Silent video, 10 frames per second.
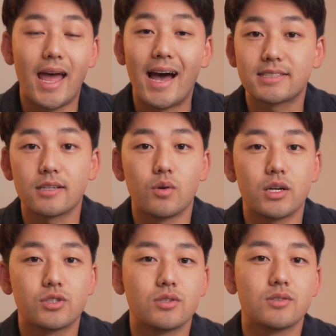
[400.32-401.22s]
asking
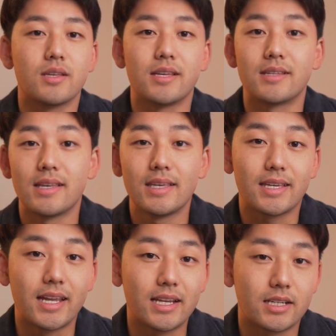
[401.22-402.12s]
questions and
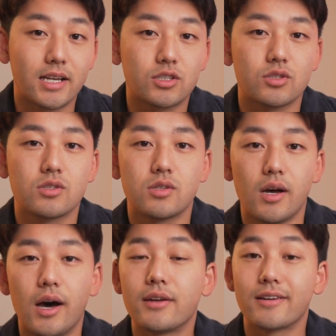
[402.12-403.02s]
gaining connections to
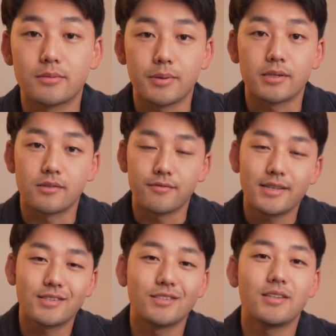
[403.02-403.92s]
other experienced
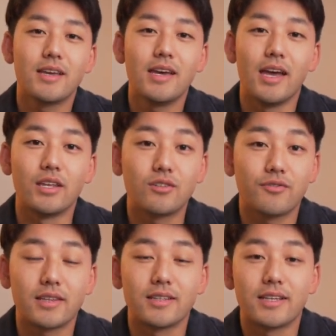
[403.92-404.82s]
investors, and you can
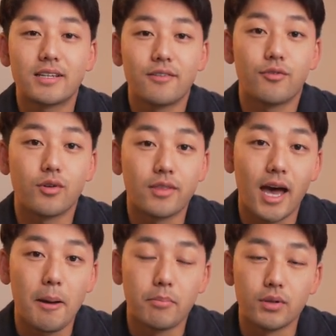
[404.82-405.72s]
find the link for
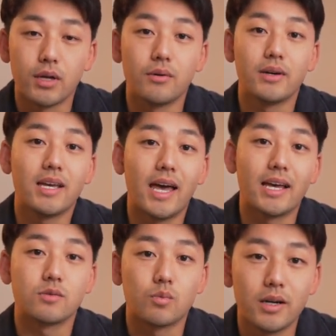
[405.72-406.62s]
that below
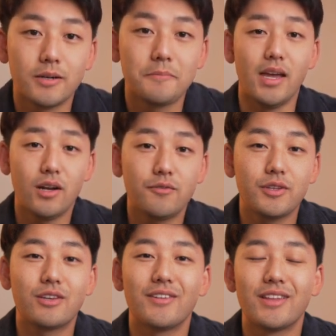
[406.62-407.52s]
as well. And
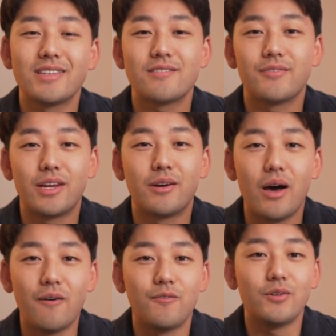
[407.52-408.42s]
hopefully you found this video
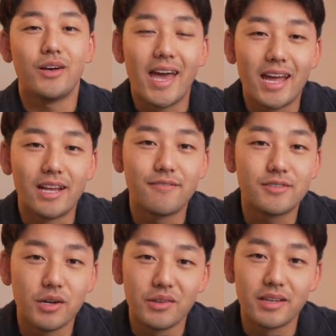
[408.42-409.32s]
helpful, and if
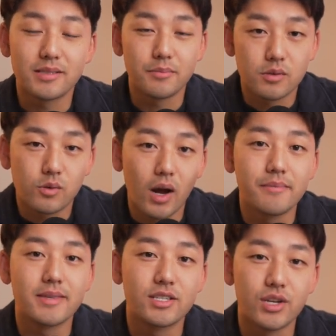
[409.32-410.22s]
so, then subscribe
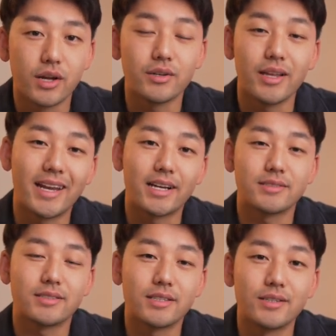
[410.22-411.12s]
to the channel, and I'll
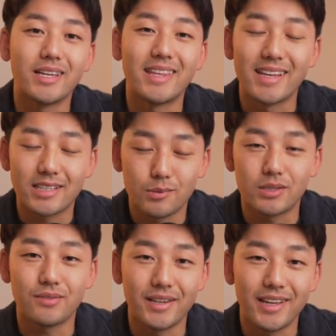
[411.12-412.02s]
see you in next
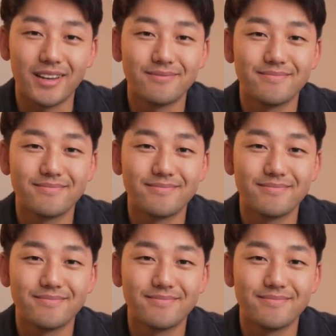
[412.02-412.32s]
week's video.